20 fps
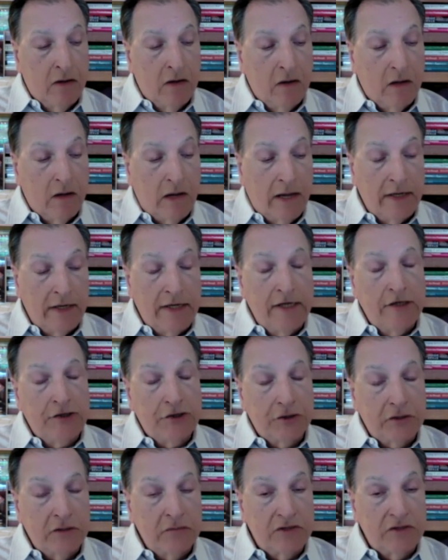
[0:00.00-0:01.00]
And each of
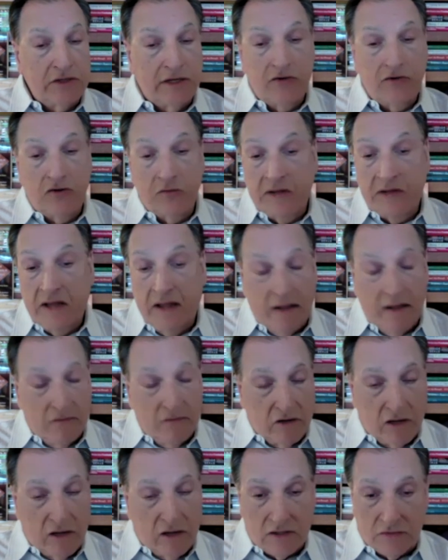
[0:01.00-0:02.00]
them said to me, I have
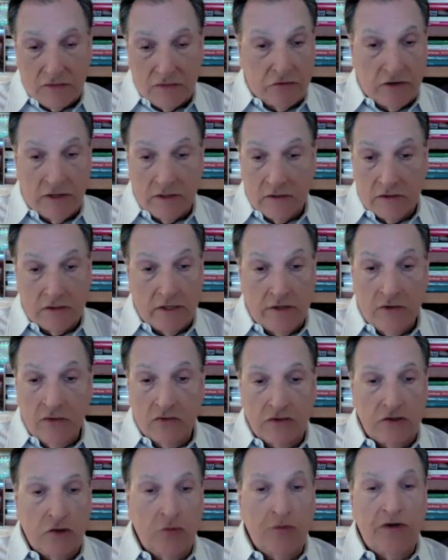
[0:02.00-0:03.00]
lots of friends. I know
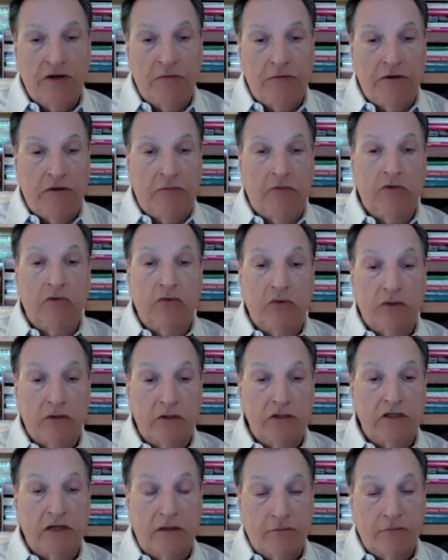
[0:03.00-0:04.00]
so many people who are in the
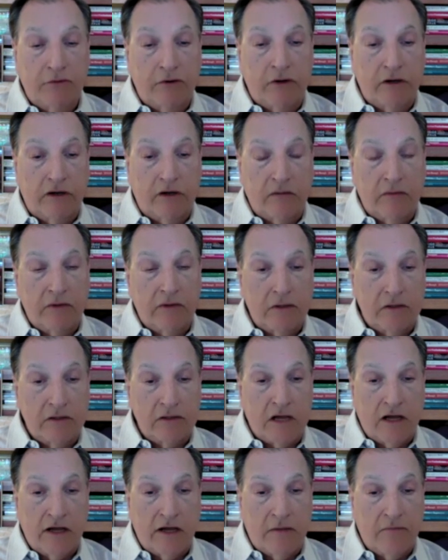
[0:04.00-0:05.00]
same predicament as
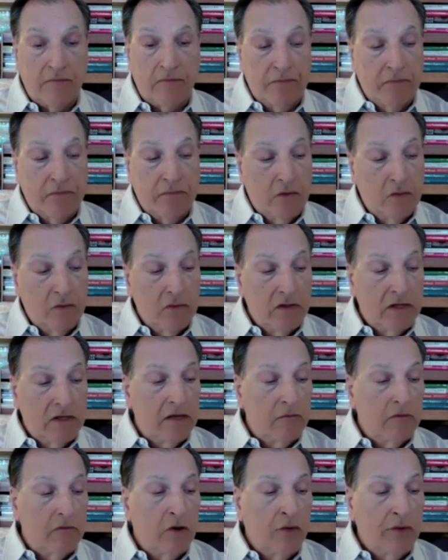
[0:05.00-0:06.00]
I am. We
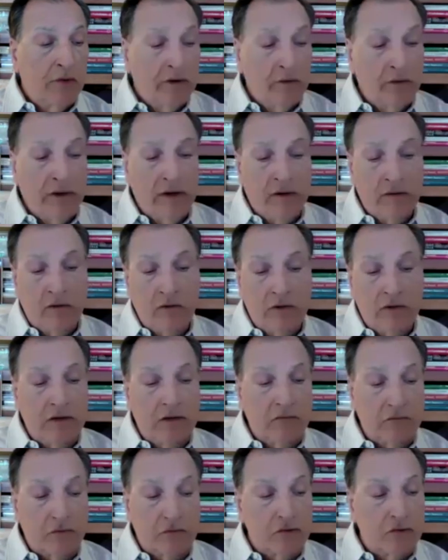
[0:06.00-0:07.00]
keep going around looking
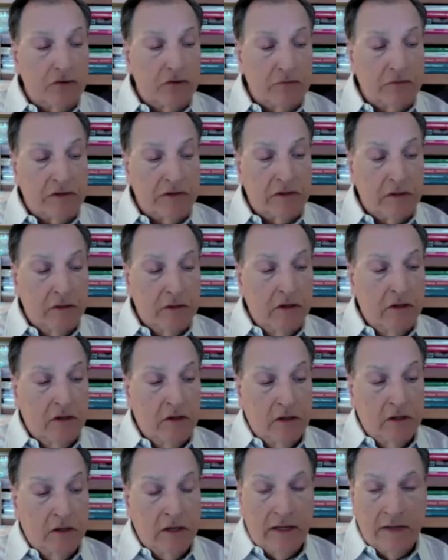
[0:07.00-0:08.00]
for treatment,
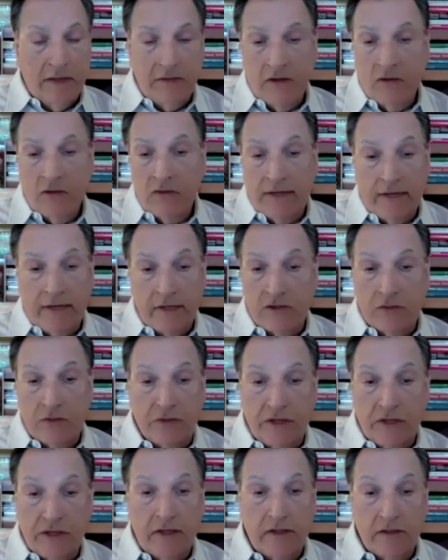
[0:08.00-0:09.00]
and the only answer we
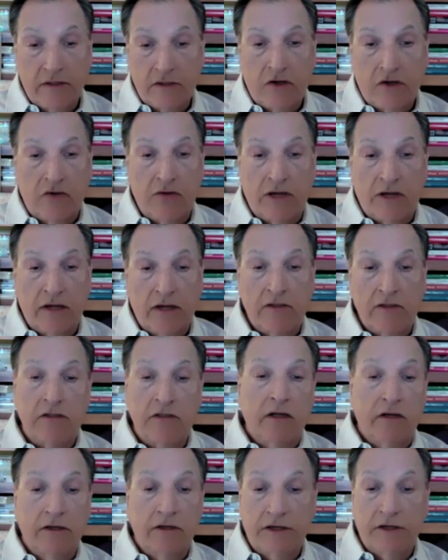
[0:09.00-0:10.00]
get is cocaine is
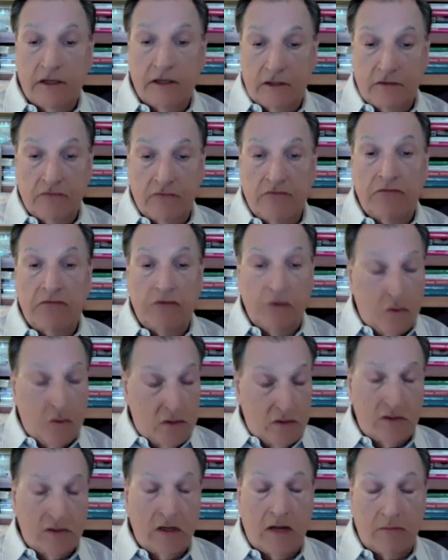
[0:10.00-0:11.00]
not addictive. If you want to
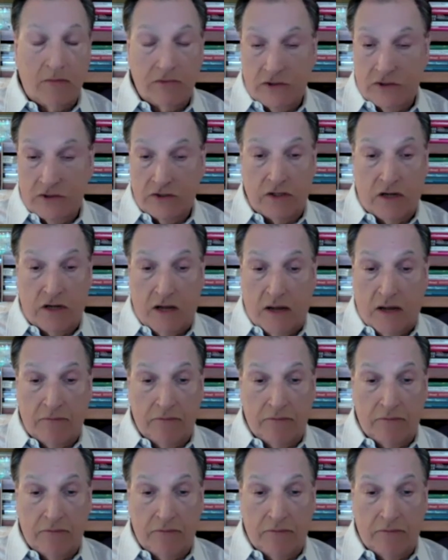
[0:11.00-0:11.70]
stop, just stop.